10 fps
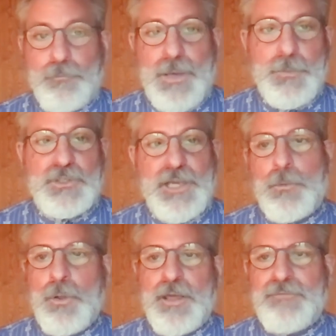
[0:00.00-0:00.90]
people
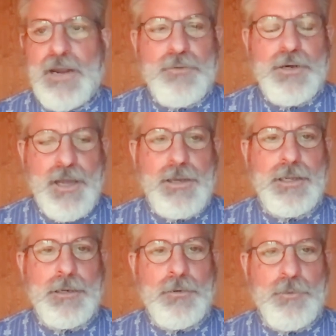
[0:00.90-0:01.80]
say, well, they've never done
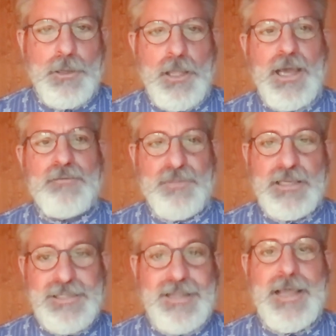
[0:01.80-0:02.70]
it in real life.
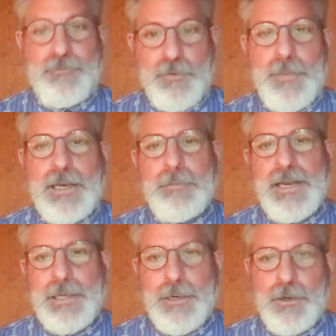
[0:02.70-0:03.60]
They said that for many,
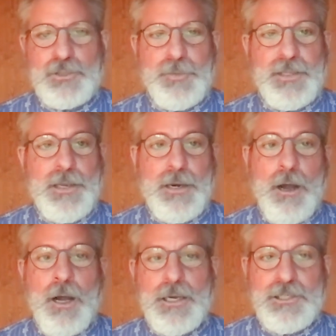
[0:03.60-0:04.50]
many years. But then in
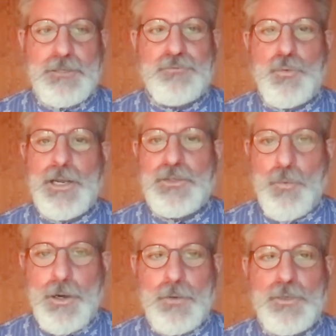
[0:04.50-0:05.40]
August of
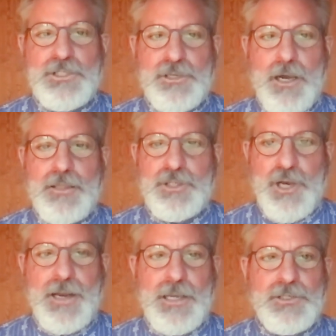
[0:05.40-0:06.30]
2020, we saw the
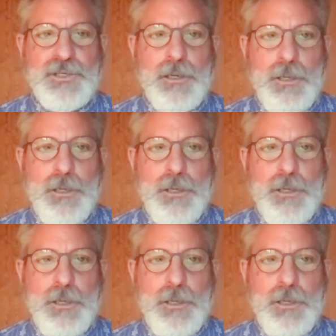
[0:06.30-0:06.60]
Chinese